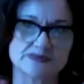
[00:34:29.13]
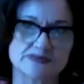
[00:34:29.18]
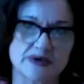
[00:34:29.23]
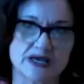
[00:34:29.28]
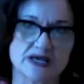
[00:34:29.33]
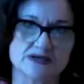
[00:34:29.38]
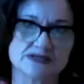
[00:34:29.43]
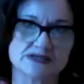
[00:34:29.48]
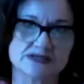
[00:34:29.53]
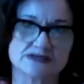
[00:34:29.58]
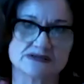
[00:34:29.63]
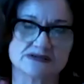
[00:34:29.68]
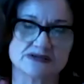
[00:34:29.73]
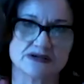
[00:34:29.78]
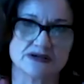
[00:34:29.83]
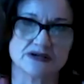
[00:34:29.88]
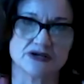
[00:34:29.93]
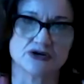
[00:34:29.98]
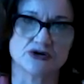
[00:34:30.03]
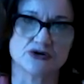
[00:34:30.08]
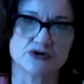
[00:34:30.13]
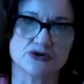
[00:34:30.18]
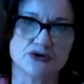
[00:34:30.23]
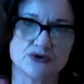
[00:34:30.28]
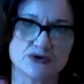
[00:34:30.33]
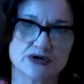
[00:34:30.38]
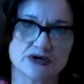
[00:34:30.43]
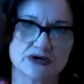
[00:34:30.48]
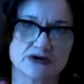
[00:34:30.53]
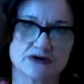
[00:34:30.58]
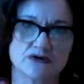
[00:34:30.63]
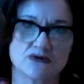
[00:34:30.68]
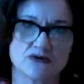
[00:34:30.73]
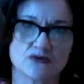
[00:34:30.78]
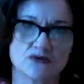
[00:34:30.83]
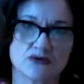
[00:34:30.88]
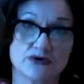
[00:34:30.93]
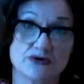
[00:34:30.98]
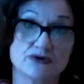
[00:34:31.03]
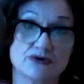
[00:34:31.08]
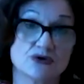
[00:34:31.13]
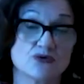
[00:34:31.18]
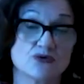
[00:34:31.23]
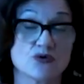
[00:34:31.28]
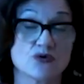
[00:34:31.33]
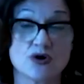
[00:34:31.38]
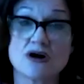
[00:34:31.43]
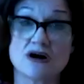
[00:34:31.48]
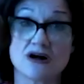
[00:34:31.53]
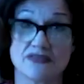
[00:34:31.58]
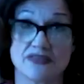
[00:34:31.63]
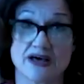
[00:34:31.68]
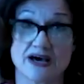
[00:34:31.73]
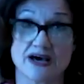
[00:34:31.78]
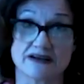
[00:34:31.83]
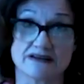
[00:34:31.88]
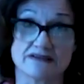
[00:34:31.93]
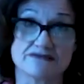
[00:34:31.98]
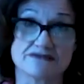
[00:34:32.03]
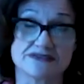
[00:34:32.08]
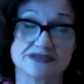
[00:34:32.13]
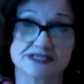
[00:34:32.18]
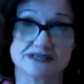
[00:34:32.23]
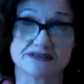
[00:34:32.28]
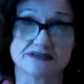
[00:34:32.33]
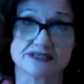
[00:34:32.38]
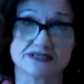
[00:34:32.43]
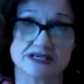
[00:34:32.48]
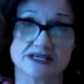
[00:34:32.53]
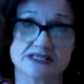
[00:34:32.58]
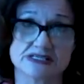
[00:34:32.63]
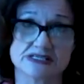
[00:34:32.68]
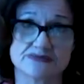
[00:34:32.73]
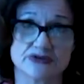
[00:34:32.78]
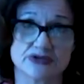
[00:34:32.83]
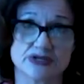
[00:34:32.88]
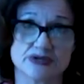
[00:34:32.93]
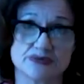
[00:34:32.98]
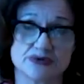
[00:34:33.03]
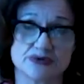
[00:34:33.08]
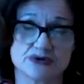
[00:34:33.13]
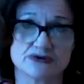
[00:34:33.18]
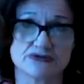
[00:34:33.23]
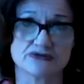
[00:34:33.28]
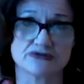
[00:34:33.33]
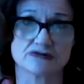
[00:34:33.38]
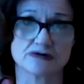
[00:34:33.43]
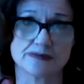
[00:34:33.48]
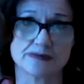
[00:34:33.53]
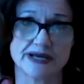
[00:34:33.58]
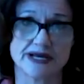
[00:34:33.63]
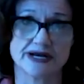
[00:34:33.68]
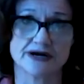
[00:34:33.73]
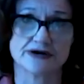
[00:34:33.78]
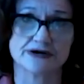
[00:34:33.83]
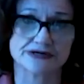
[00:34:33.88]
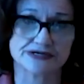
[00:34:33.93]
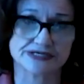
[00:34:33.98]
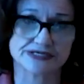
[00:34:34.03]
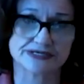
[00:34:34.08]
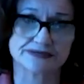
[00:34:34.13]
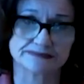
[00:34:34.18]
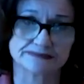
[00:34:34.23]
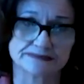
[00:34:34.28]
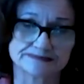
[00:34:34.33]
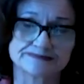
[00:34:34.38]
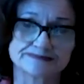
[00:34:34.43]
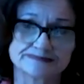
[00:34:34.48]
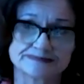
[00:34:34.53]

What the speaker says: space, you can work on that and facilitate some really beautiful repairs.